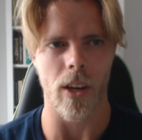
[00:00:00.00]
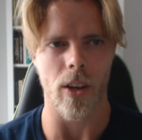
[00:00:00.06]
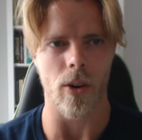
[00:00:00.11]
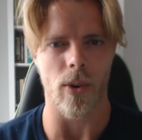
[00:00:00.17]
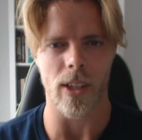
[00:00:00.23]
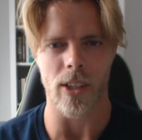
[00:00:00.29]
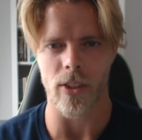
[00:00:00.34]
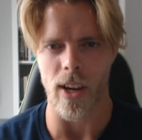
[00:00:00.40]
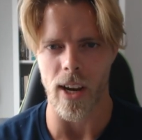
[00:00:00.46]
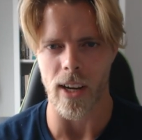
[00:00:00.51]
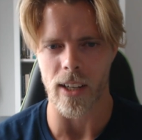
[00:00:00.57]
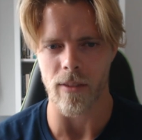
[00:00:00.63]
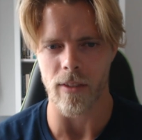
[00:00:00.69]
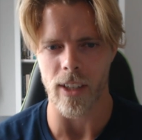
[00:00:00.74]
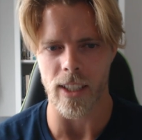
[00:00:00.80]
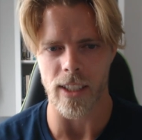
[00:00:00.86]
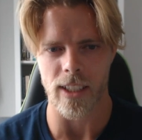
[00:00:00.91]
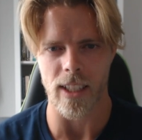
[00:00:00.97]
you know,
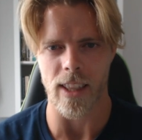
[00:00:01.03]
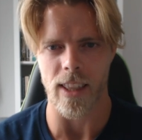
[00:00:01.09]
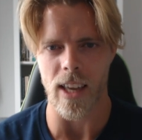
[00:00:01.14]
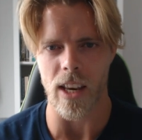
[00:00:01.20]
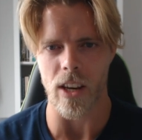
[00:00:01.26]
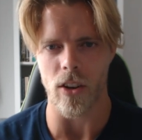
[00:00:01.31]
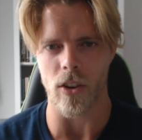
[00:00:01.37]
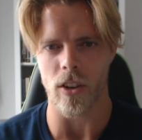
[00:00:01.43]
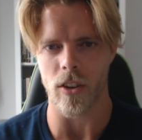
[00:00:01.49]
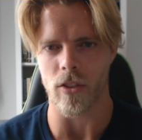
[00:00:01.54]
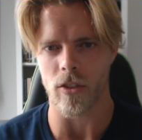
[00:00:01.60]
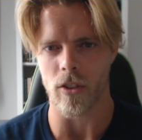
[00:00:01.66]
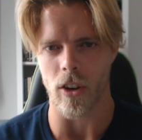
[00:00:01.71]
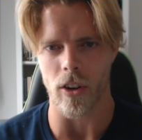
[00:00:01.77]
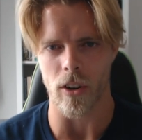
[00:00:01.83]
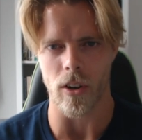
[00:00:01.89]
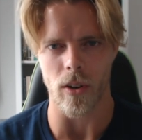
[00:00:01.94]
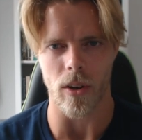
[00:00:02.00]
attractiveness, then you can
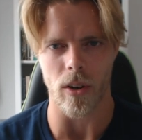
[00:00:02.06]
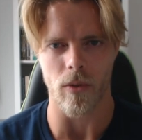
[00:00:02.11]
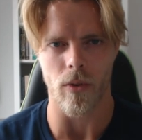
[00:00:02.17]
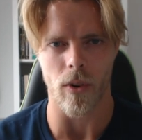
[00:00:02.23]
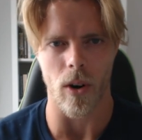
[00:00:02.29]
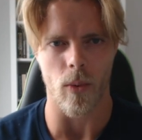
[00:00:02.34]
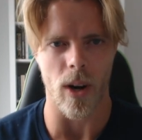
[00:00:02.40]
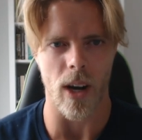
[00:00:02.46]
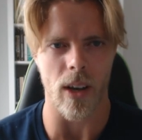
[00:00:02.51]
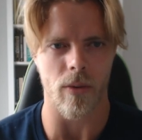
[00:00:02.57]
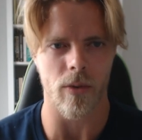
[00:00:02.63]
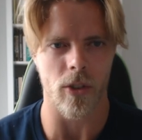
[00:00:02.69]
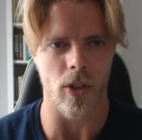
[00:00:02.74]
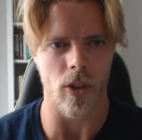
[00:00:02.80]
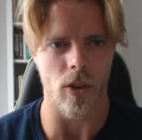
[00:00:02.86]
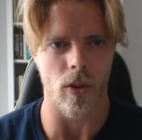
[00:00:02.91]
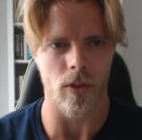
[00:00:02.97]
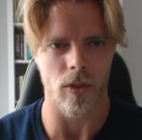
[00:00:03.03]
start looking for a wife.
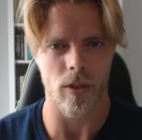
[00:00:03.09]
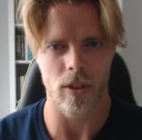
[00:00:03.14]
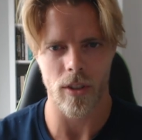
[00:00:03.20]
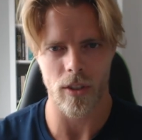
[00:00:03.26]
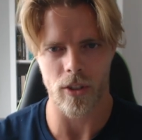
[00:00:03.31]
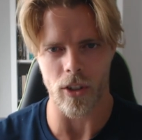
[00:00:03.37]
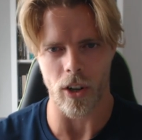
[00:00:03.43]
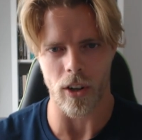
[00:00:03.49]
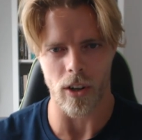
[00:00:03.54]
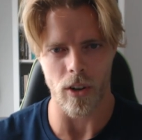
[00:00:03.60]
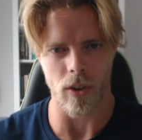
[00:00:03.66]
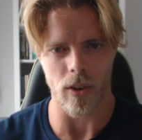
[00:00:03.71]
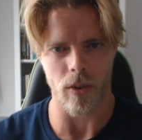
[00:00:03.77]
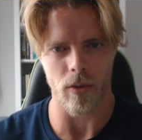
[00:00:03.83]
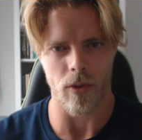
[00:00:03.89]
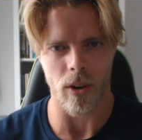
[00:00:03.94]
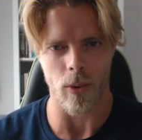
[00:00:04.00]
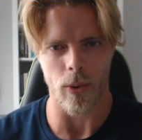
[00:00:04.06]
So you don't start
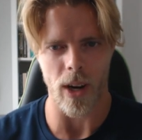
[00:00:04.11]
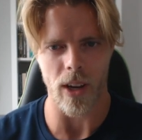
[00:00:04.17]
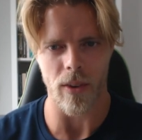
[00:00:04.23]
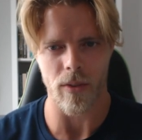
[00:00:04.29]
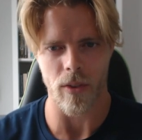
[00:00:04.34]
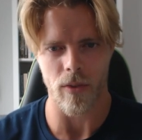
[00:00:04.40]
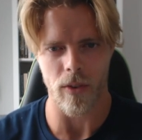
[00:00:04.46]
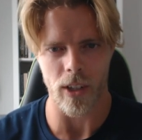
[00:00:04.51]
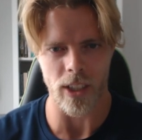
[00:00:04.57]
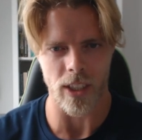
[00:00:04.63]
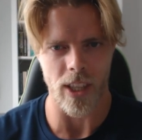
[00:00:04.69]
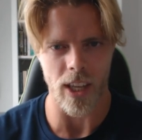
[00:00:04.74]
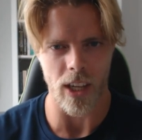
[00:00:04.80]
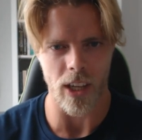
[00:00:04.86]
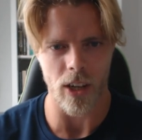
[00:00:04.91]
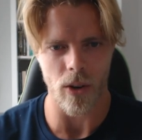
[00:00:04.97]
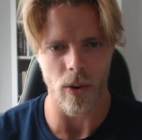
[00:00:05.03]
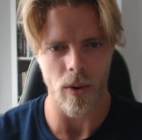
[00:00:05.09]
looking for a wife the first
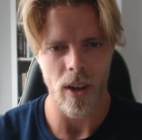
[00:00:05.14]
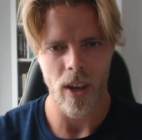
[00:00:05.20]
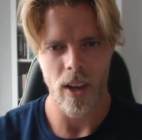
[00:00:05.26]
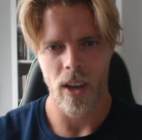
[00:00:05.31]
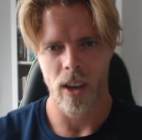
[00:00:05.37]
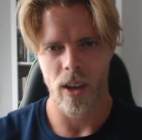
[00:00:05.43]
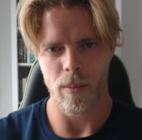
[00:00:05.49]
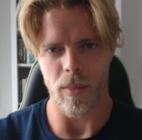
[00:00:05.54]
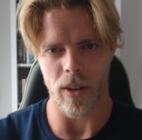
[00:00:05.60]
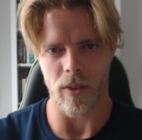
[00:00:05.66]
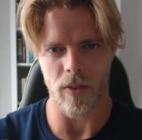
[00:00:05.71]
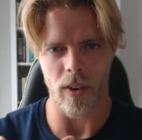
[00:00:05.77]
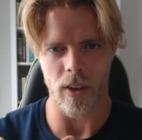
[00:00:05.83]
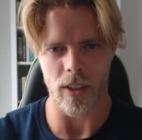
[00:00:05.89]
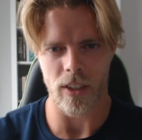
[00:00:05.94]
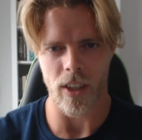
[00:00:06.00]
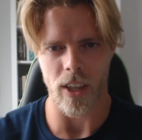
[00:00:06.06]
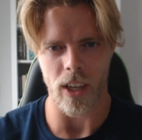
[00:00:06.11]
thing you do, but the
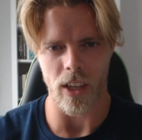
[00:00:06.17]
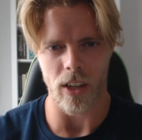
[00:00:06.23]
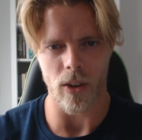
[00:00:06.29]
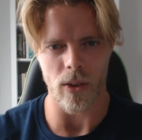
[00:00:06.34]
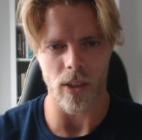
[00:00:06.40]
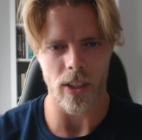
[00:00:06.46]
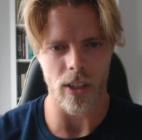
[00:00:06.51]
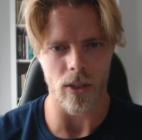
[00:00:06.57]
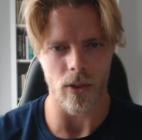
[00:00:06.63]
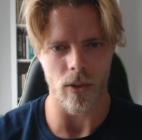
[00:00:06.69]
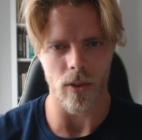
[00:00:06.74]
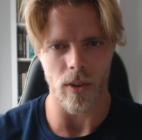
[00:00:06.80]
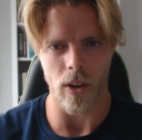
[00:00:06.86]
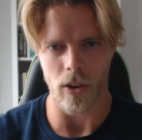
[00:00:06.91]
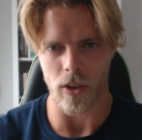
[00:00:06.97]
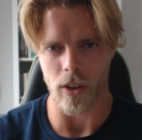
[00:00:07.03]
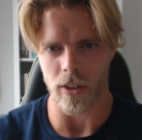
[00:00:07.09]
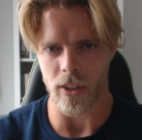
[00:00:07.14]
first thing you do is to
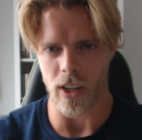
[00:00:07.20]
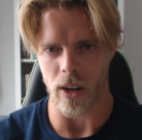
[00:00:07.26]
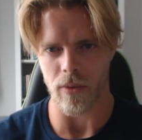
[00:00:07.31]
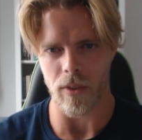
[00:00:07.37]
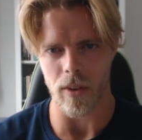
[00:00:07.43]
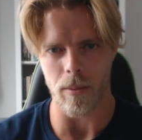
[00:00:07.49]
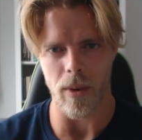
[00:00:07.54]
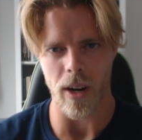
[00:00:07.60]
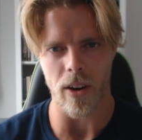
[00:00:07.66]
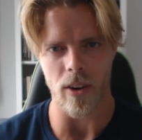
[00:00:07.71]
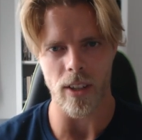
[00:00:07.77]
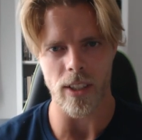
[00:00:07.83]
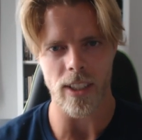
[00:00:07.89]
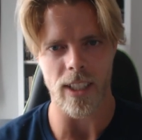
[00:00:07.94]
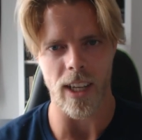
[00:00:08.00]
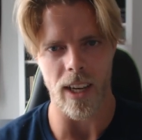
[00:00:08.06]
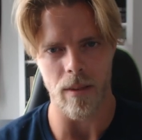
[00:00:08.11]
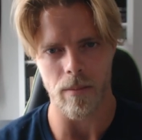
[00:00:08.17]
look yourself in the mirror
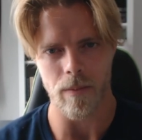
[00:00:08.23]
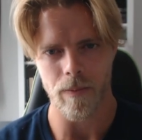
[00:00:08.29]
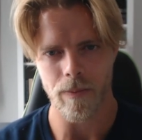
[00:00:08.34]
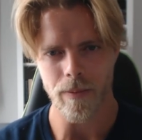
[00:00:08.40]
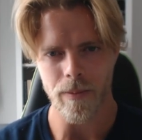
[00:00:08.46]
and say,